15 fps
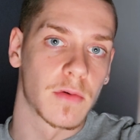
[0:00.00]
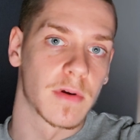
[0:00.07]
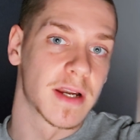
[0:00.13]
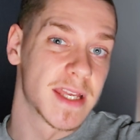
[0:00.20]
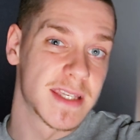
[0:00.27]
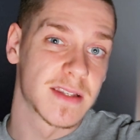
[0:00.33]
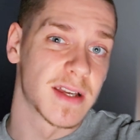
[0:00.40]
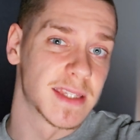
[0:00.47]
or at
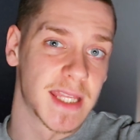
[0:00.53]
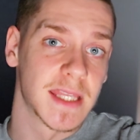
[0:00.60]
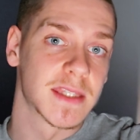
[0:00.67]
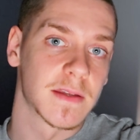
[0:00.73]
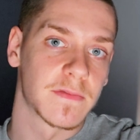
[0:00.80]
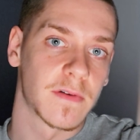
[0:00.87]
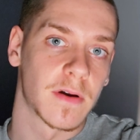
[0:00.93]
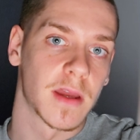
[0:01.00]
least
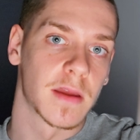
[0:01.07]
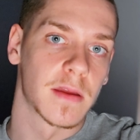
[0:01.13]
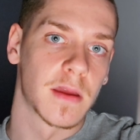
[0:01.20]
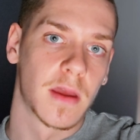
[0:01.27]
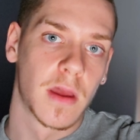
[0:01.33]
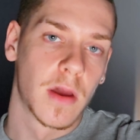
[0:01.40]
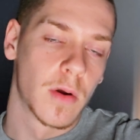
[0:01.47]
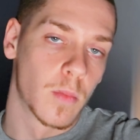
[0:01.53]
identify
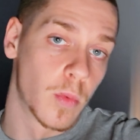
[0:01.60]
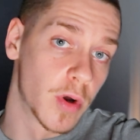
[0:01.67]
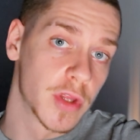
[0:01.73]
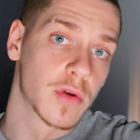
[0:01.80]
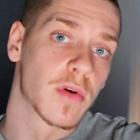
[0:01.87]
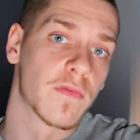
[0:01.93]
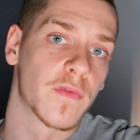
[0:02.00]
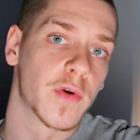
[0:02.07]
what
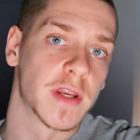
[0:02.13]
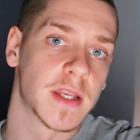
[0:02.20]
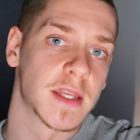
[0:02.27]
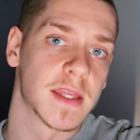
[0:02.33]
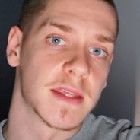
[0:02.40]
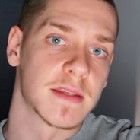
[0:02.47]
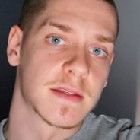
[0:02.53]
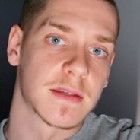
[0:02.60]
your avoidant
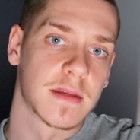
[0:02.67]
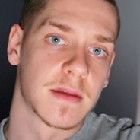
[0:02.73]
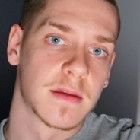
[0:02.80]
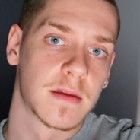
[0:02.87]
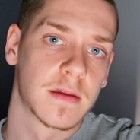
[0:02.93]
is,